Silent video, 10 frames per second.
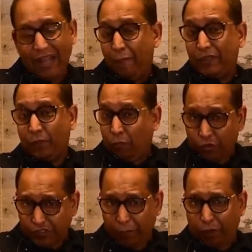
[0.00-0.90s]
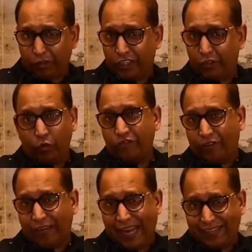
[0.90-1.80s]
But the most important, don't
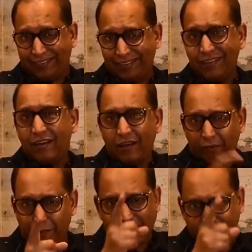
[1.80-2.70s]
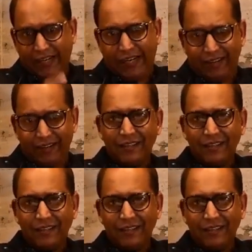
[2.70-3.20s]
forget, breastfeeding.